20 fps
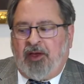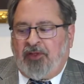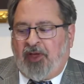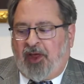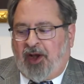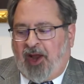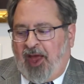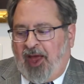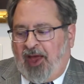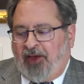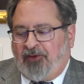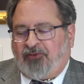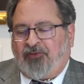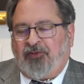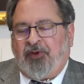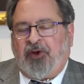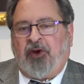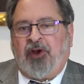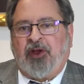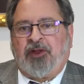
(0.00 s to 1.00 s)
that asked
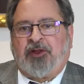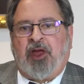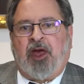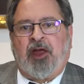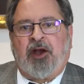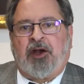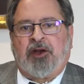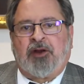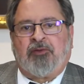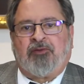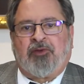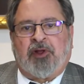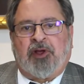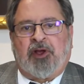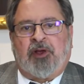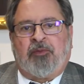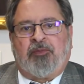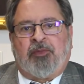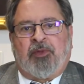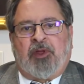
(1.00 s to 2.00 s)
very
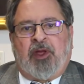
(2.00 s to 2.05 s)
tentatively,